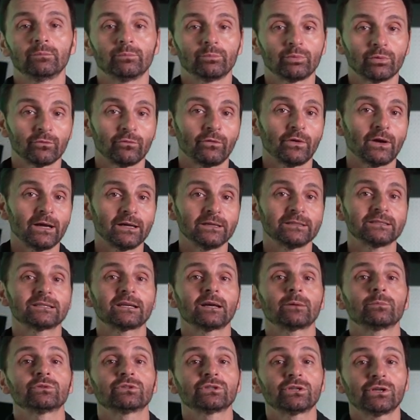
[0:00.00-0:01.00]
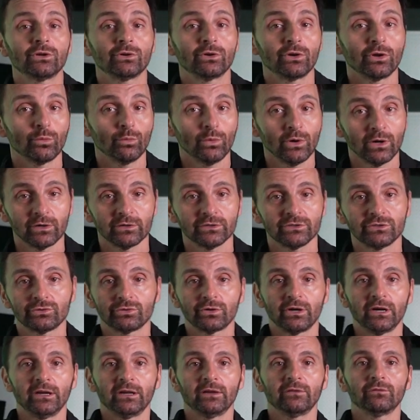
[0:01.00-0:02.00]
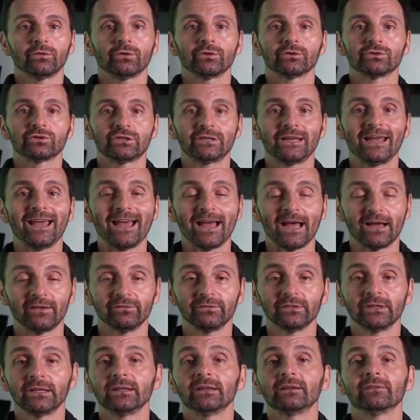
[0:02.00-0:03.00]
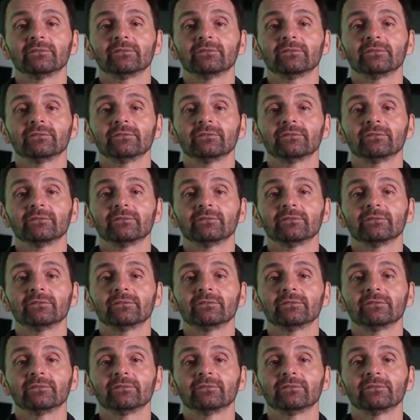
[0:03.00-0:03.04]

provide cybersecurity awareness training for your staff.